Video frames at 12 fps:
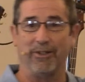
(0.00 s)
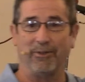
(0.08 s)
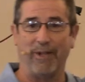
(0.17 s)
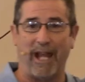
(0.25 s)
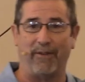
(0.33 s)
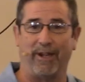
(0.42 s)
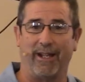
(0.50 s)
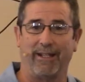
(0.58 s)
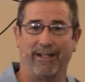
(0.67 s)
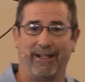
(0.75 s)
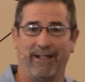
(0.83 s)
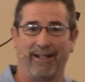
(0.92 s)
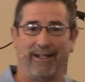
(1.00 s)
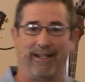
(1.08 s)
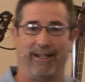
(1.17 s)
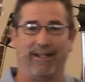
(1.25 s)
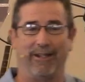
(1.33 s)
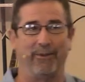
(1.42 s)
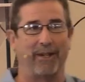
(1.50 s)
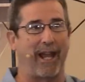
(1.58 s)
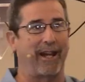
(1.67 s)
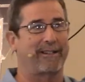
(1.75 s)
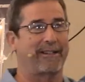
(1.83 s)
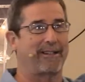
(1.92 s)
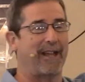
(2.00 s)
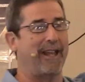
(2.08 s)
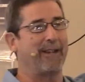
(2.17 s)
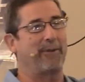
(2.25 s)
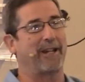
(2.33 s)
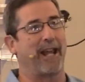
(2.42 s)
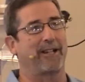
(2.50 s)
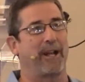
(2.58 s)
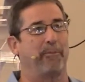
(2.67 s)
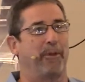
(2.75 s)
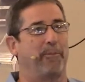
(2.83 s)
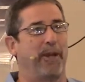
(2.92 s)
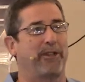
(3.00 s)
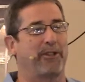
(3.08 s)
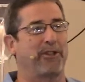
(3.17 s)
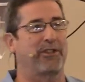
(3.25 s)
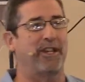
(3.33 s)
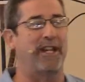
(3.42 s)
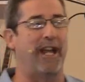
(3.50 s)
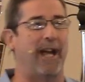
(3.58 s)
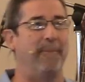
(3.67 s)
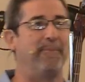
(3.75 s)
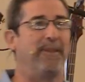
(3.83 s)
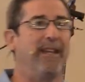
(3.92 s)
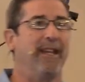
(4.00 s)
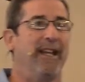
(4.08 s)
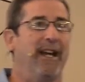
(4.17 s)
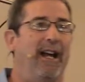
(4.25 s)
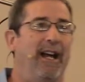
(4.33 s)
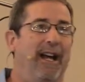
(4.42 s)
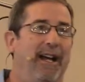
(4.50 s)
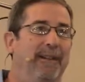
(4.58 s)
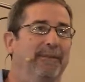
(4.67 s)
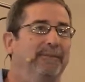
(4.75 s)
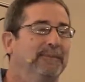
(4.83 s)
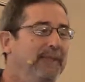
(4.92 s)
we have a, we got a, I think we got a couple of pictures. The, uh, um,